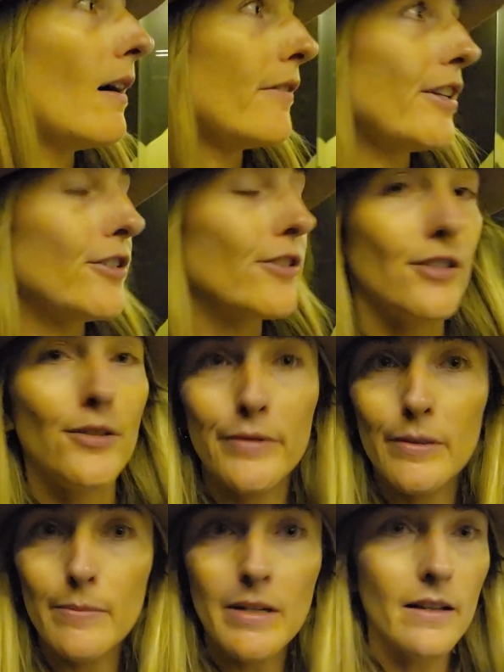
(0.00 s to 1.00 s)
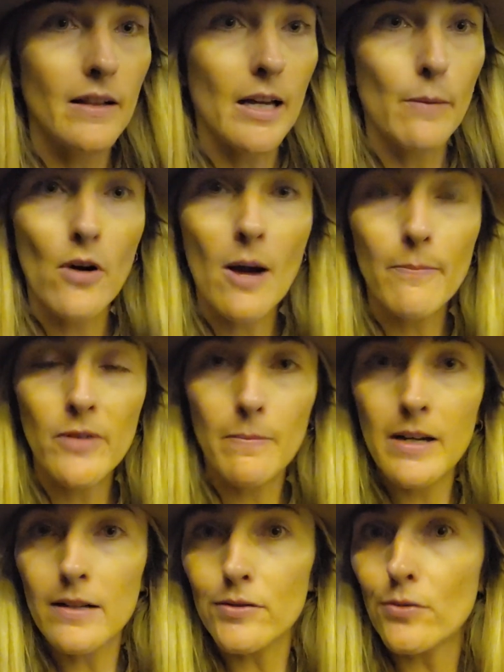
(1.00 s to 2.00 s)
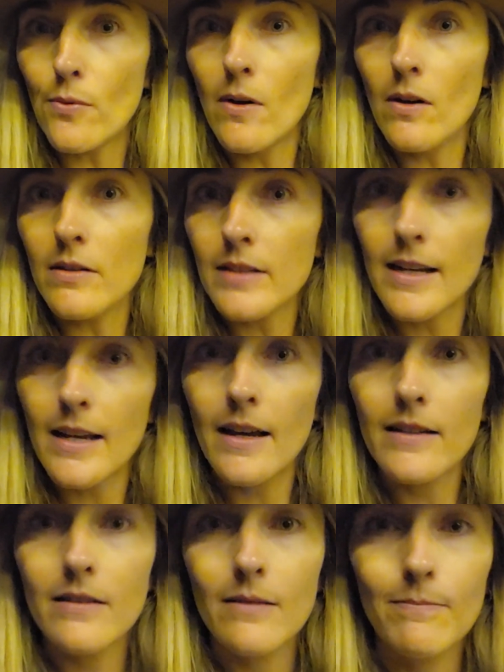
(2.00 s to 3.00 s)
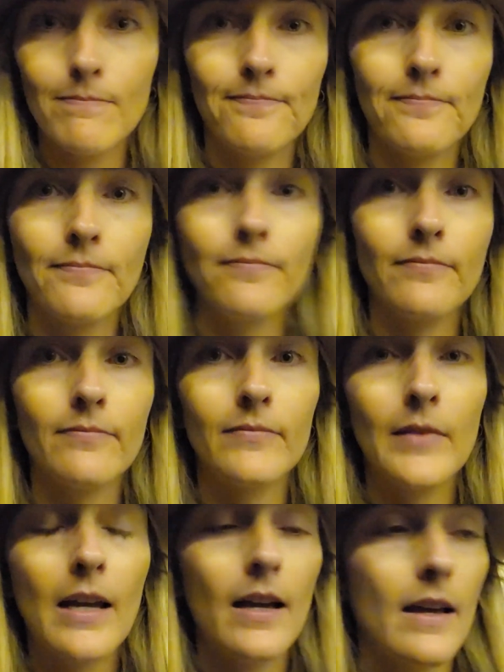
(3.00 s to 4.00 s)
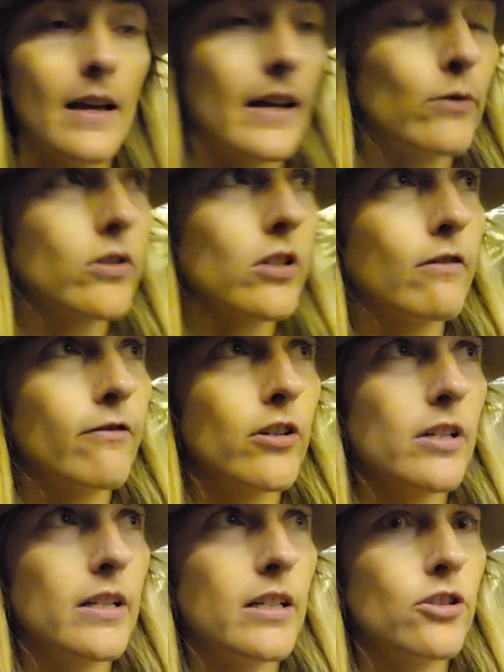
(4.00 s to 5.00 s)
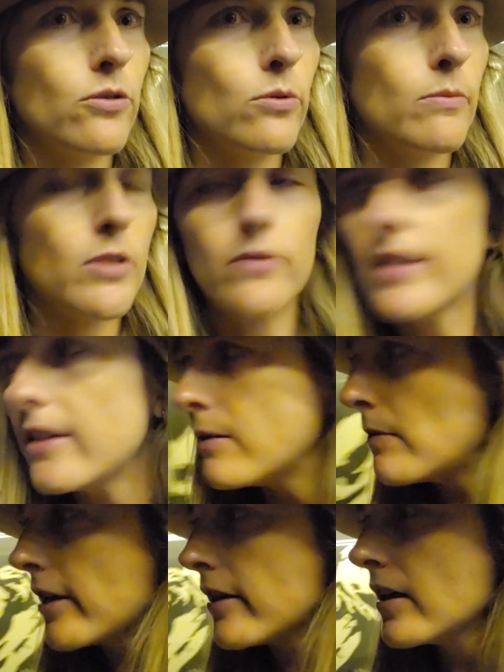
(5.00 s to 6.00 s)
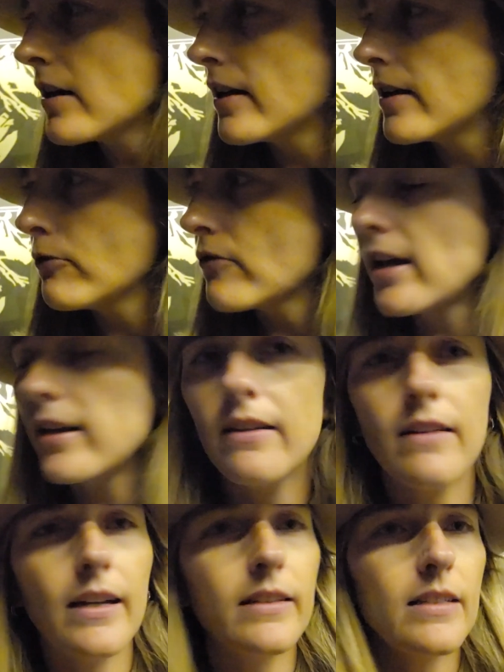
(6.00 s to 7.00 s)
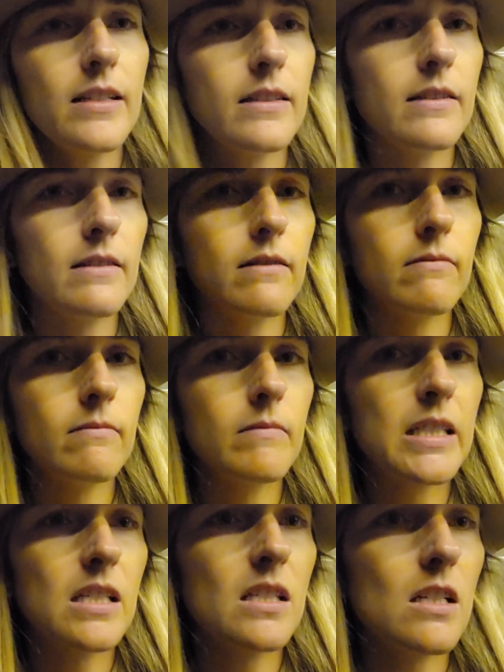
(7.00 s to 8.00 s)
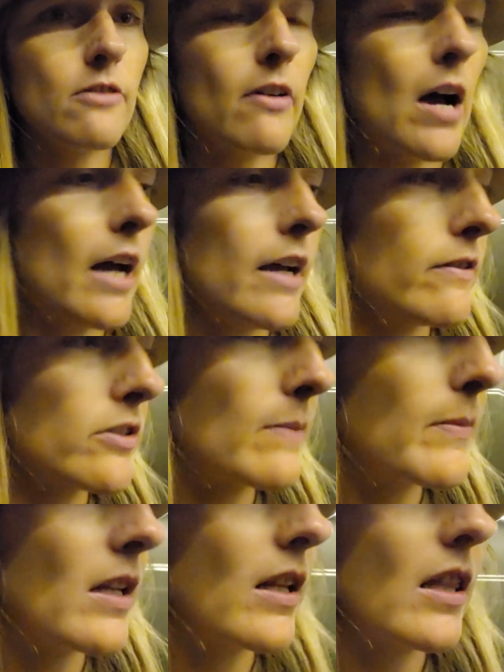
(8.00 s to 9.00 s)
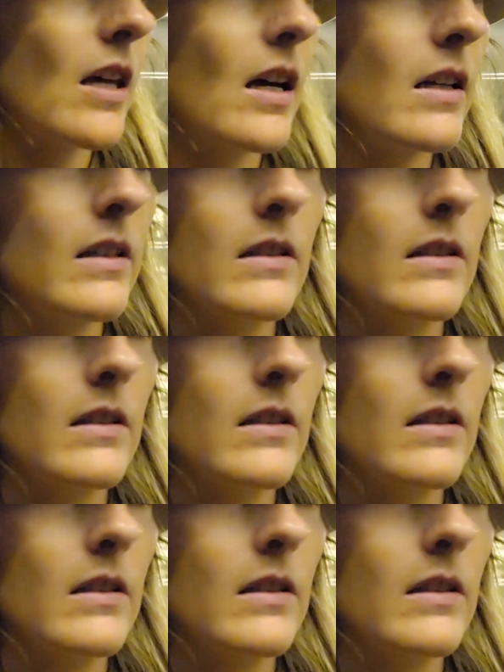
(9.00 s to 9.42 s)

They just used to be like propped up against the walls, I guess. And it was converted into a museum, I think I read in 1965 or something like that.